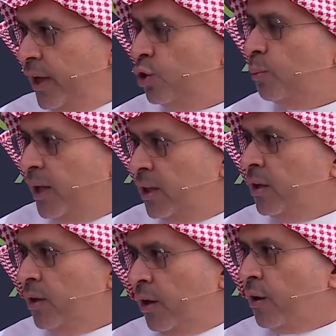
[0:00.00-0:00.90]
day to
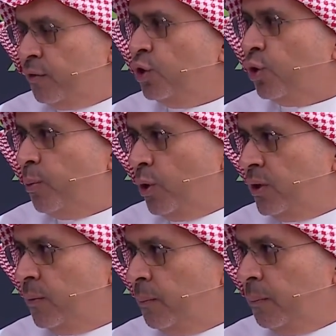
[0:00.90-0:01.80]
bending the curve, to your
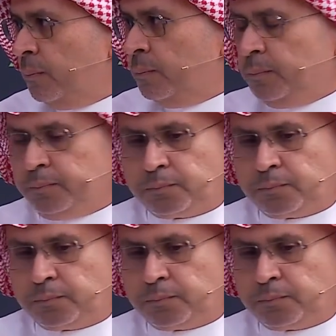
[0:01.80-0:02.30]
point. Mm -hmm.